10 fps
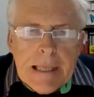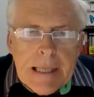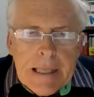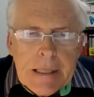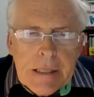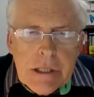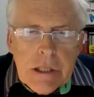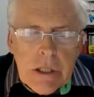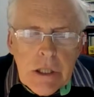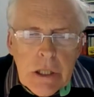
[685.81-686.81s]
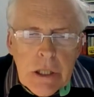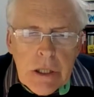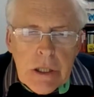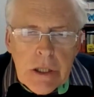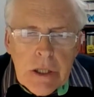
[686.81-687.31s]
And
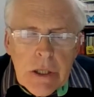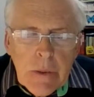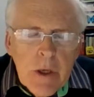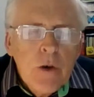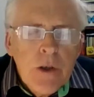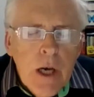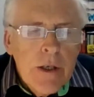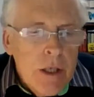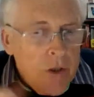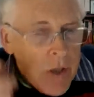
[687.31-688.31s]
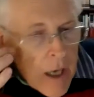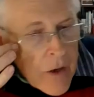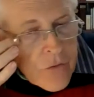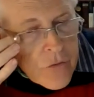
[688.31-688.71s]
it'd be a good idea to have